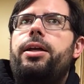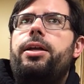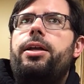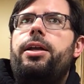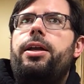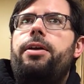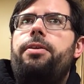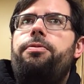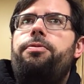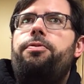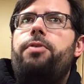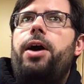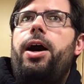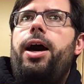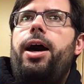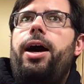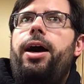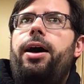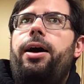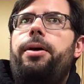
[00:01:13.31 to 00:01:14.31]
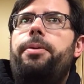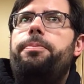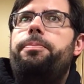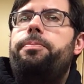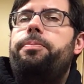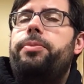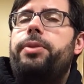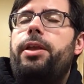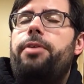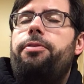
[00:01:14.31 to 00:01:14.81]
If
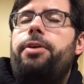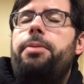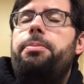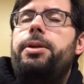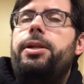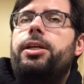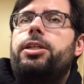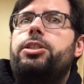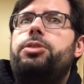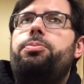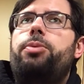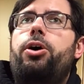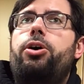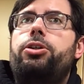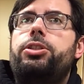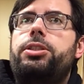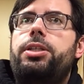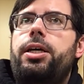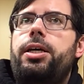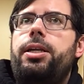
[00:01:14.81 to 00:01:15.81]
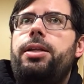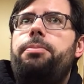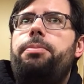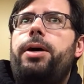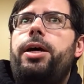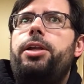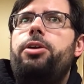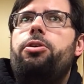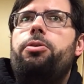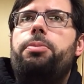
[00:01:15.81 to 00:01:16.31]
I've been exposed to
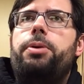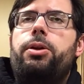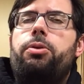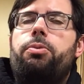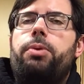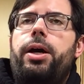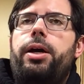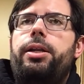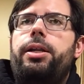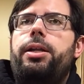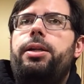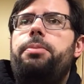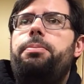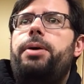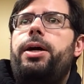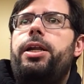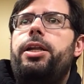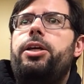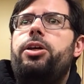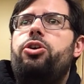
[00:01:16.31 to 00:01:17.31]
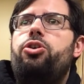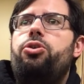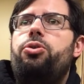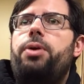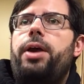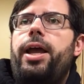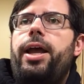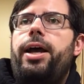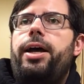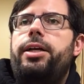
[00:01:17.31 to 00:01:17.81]
anybody or been around anybody who
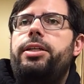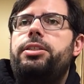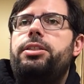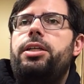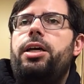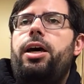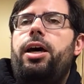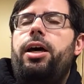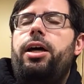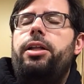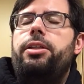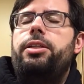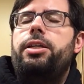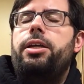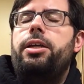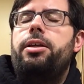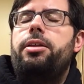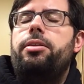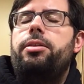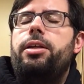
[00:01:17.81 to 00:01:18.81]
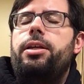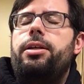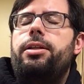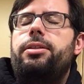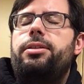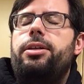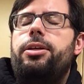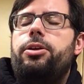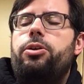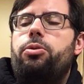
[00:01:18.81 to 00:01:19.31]
has the
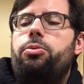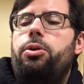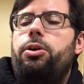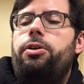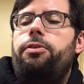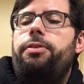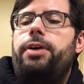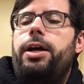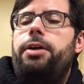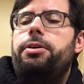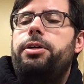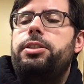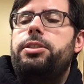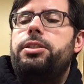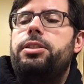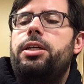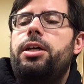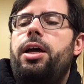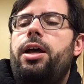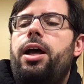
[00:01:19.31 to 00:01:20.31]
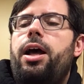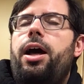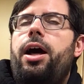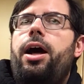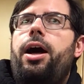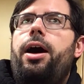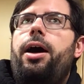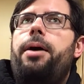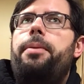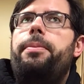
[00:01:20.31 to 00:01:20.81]
coronavirus,
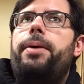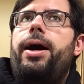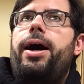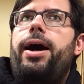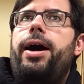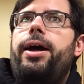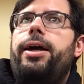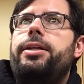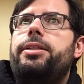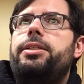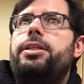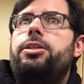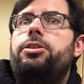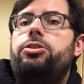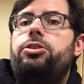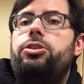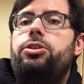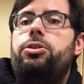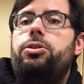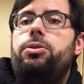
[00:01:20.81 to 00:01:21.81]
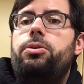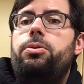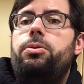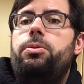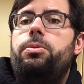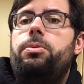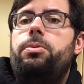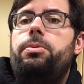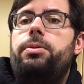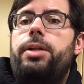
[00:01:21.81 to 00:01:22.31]
I need
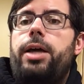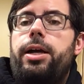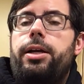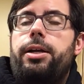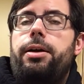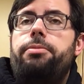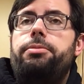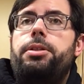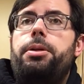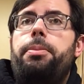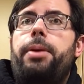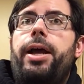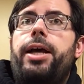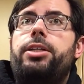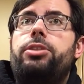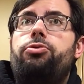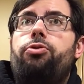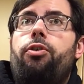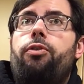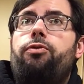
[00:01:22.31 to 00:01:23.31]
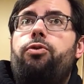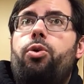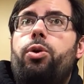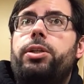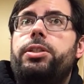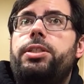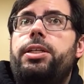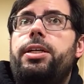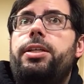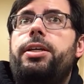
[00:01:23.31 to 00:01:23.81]
to not come to Mass for
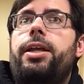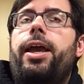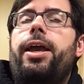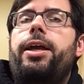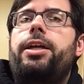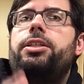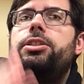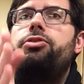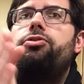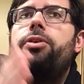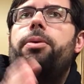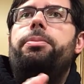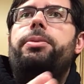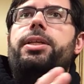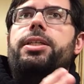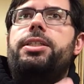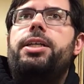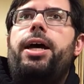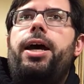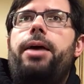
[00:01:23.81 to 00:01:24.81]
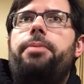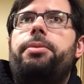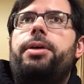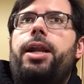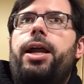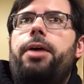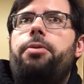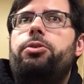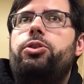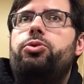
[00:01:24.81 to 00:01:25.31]
14 days from the time that
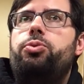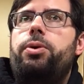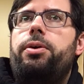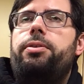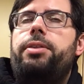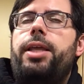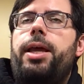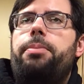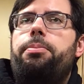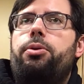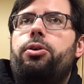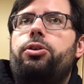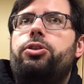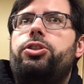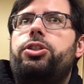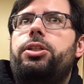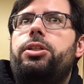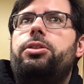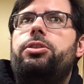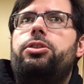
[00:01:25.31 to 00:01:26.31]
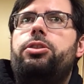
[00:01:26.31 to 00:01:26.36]
I was with that person.